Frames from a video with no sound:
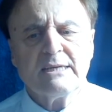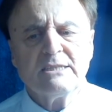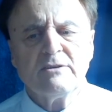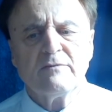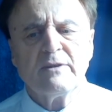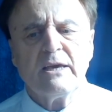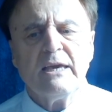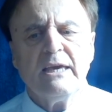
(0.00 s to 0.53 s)
of
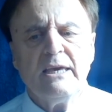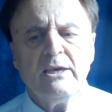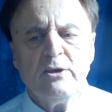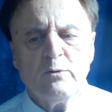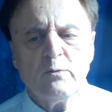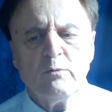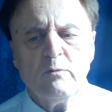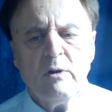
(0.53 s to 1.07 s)
the
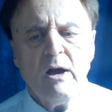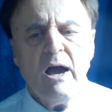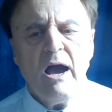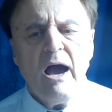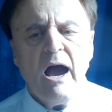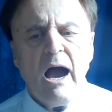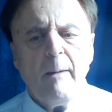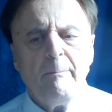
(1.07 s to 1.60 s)
EU
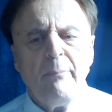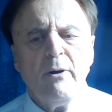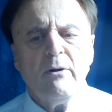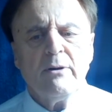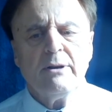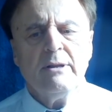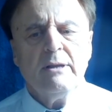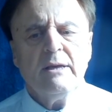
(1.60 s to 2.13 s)

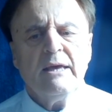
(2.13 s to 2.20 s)
upon